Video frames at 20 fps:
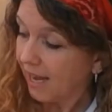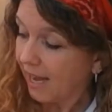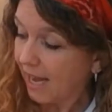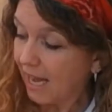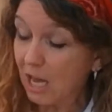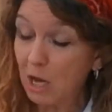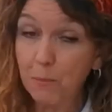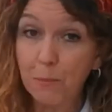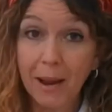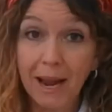
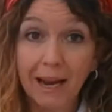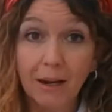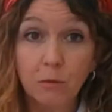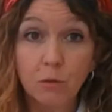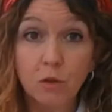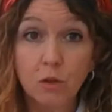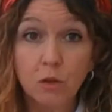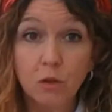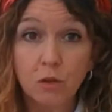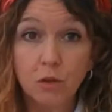He
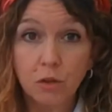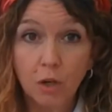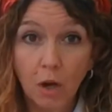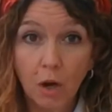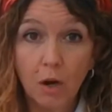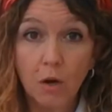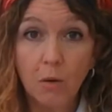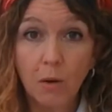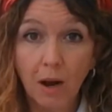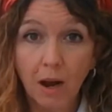bounced
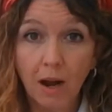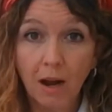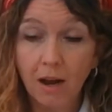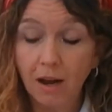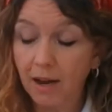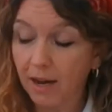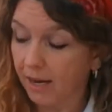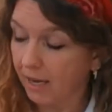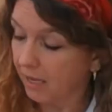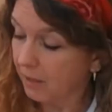so
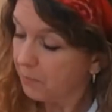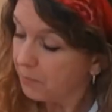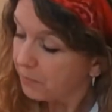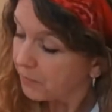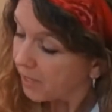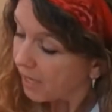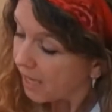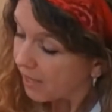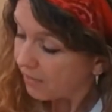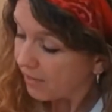high
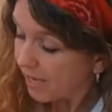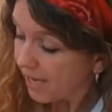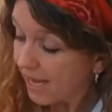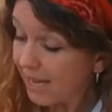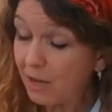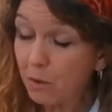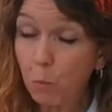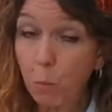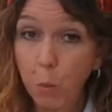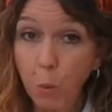that
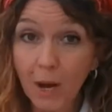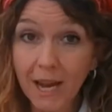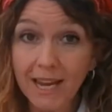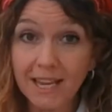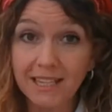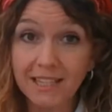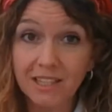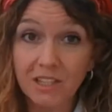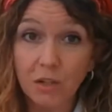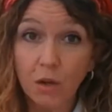he
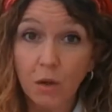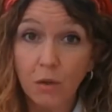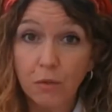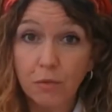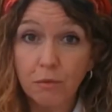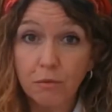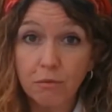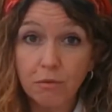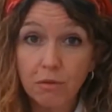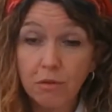whizzed
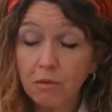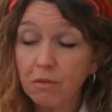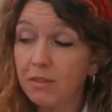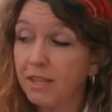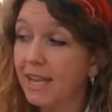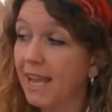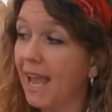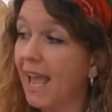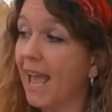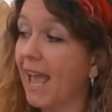through
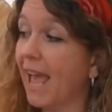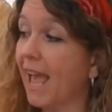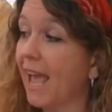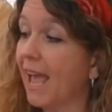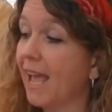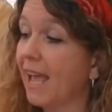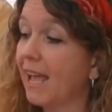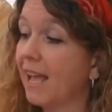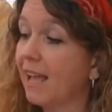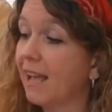the
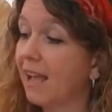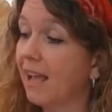air.